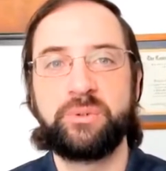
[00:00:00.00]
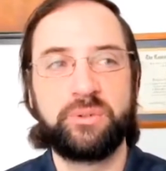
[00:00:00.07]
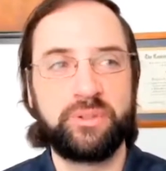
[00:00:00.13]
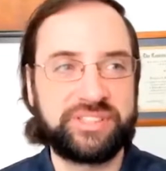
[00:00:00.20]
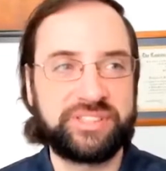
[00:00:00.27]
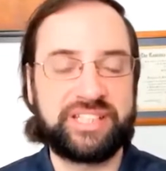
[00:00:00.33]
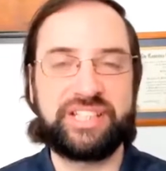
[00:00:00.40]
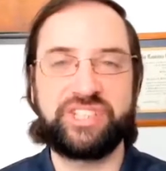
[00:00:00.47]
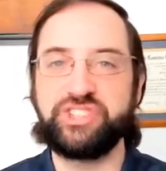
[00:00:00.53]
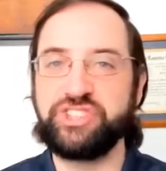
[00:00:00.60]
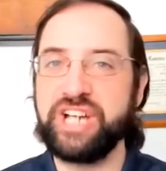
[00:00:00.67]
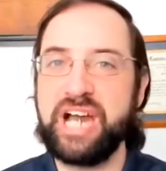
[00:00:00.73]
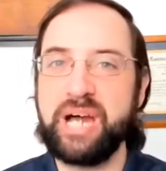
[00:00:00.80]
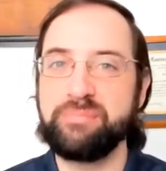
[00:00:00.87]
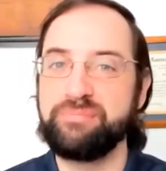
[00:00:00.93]
who looks at
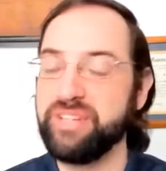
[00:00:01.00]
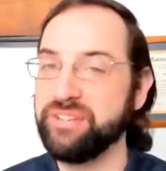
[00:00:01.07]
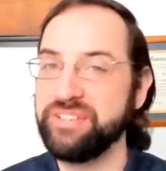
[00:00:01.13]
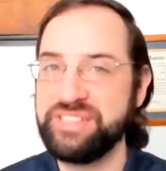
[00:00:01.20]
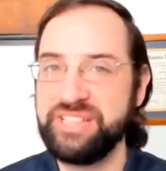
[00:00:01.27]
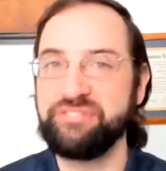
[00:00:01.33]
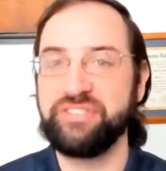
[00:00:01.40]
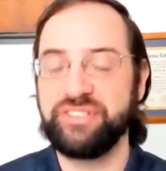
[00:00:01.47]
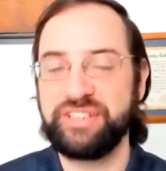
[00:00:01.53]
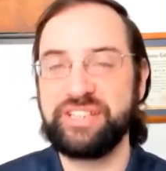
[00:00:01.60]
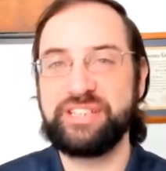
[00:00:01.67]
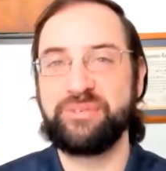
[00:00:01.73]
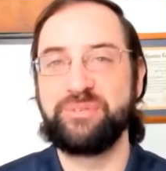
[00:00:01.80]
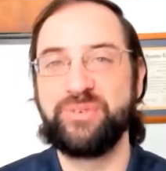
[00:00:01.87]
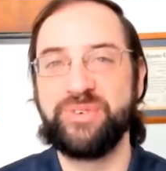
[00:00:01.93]
its job very
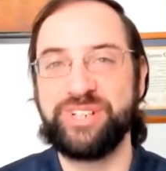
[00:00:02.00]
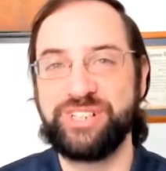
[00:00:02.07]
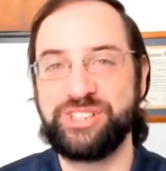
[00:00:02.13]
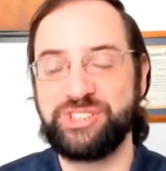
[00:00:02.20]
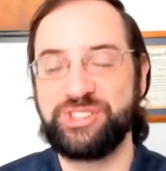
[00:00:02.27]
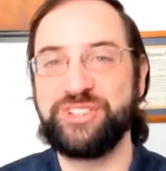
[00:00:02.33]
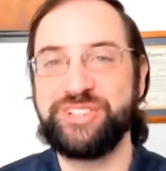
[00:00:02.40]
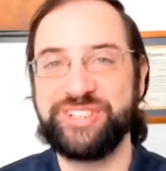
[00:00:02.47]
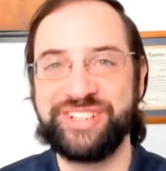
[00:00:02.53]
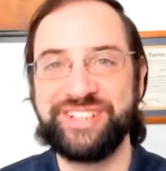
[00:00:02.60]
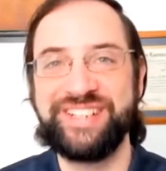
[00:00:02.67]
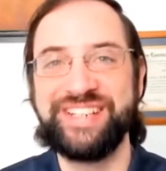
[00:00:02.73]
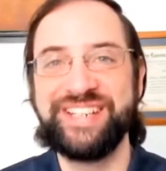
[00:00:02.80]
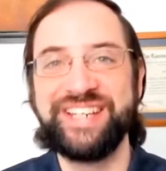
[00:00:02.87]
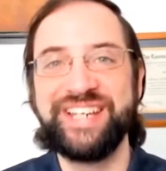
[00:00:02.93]
differently than what it
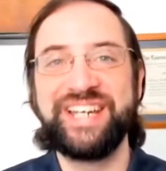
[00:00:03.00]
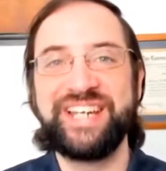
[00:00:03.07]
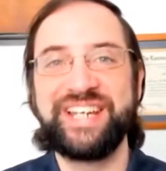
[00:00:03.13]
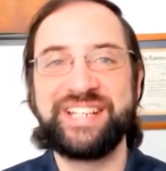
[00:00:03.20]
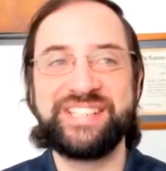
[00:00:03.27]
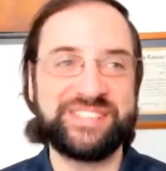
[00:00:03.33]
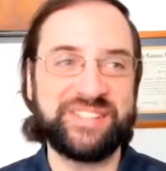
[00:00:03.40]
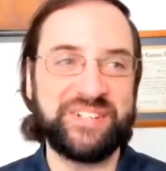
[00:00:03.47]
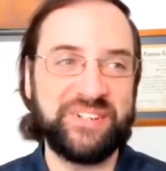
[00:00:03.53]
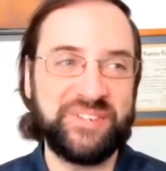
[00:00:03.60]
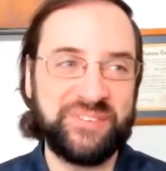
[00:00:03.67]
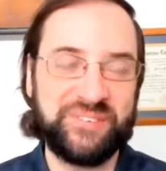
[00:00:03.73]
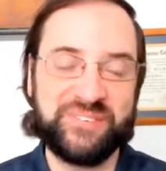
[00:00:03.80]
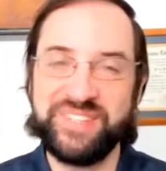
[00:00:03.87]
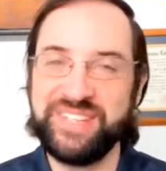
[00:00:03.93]
should. And
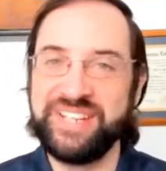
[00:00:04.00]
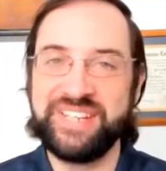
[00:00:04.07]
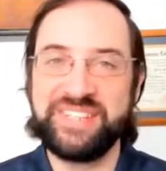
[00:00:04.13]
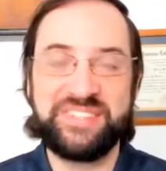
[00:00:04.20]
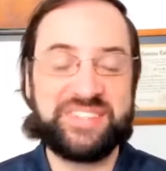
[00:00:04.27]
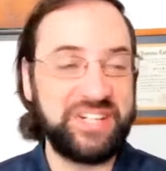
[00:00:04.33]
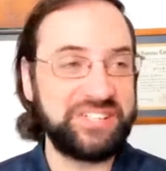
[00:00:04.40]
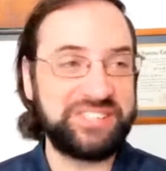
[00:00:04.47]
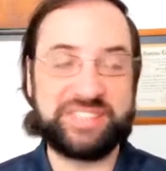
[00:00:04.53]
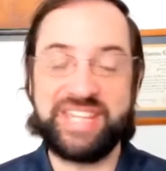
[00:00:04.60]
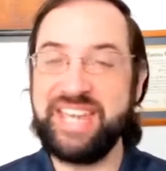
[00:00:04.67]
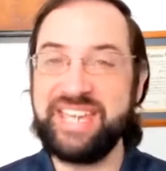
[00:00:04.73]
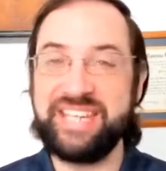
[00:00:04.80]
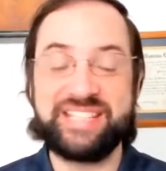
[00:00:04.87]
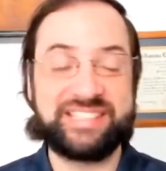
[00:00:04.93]
so
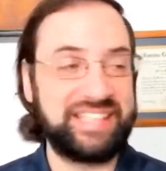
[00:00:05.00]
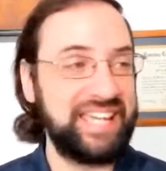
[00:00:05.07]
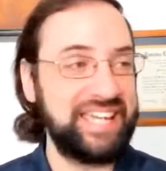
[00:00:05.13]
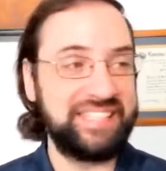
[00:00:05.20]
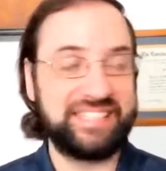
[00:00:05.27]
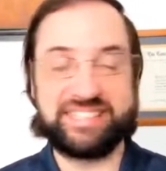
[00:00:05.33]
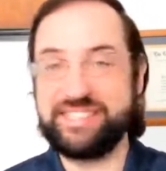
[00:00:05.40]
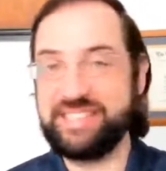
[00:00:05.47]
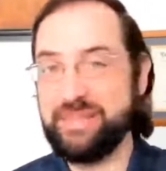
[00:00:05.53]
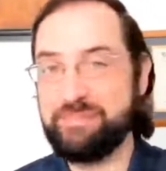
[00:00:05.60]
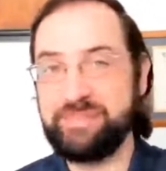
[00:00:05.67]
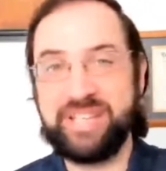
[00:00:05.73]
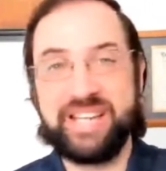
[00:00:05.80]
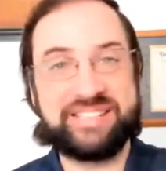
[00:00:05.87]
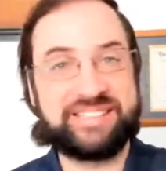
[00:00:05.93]
they're saying is, hey, the
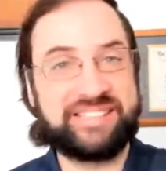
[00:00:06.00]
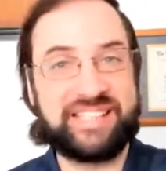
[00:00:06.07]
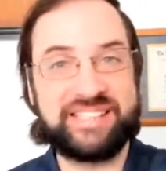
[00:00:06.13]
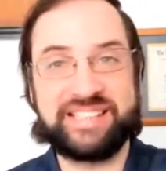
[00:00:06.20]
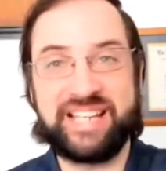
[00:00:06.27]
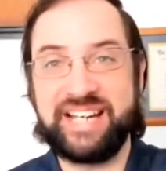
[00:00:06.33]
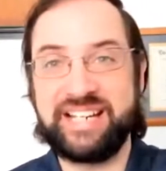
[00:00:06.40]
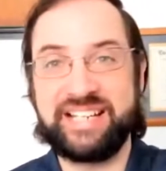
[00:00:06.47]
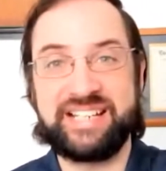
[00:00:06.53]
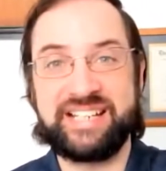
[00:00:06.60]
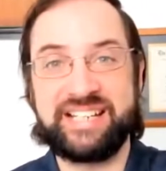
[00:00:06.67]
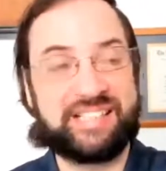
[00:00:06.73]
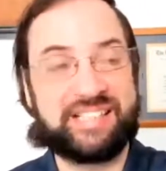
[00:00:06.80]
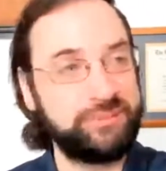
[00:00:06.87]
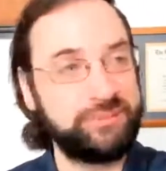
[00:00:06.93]
CPI stays
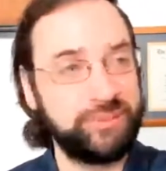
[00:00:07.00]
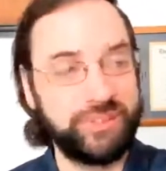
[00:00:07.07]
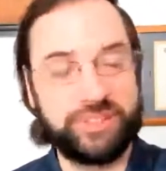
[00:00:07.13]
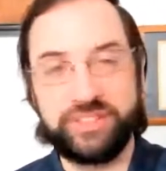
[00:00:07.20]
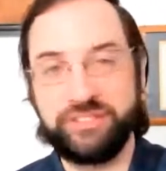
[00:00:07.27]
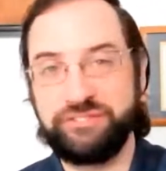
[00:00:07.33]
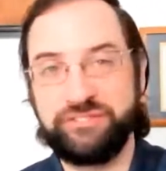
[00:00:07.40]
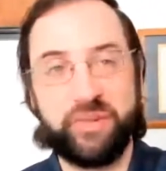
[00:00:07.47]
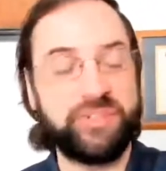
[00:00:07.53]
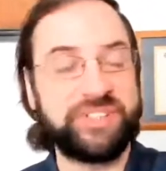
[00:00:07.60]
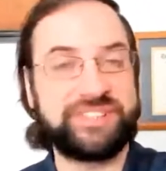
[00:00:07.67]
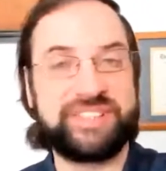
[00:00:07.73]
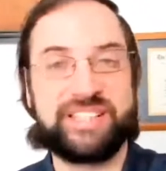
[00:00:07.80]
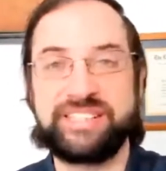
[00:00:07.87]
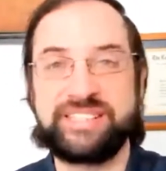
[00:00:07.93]
high, we're going to
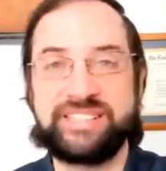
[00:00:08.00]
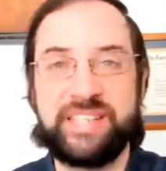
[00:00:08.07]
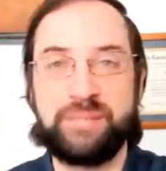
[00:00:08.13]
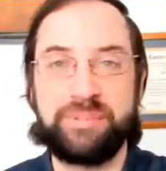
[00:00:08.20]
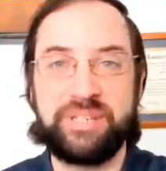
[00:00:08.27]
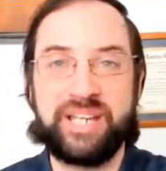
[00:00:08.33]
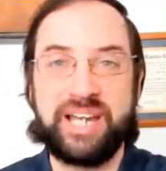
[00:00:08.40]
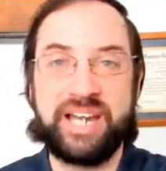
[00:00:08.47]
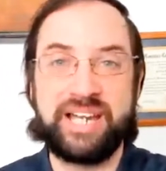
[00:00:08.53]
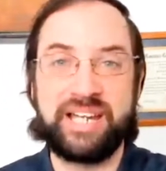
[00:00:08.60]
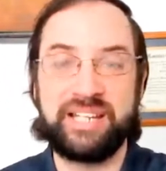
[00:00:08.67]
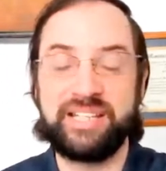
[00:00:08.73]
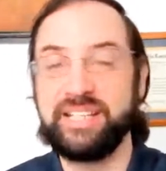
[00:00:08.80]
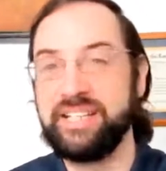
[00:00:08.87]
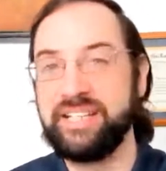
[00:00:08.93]
focus on the
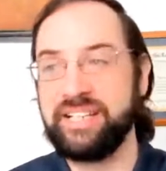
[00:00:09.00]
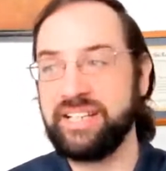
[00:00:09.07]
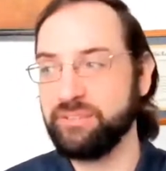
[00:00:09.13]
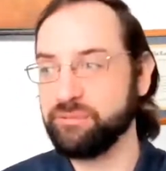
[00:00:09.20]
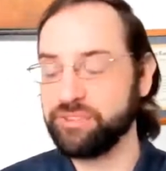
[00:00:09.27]
CPI